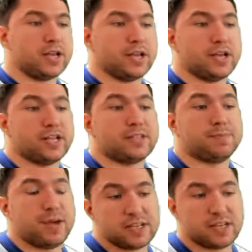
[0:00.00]
it's
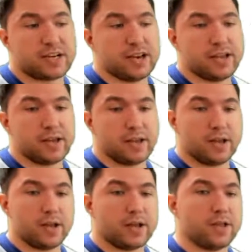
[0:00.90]
basically
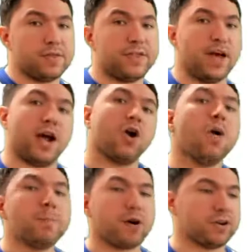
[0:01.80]
a
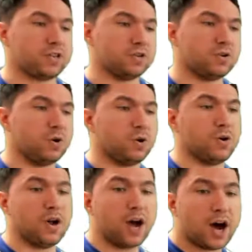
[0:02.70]
comparison on
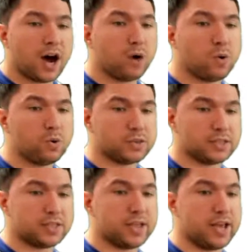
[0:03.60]
how good is
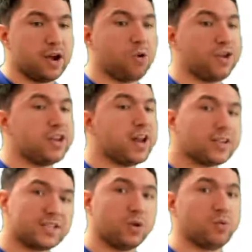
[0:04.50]
the original
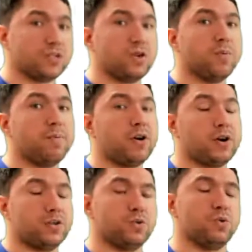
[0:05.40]
sequence
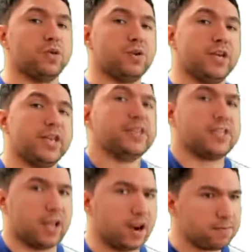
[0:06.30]
compared to
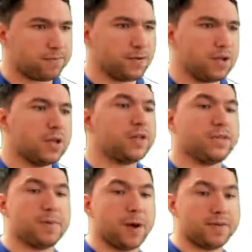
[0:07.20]
itself,
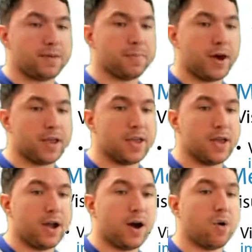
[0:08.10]
divided by
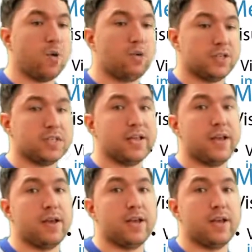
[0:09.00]
how good is the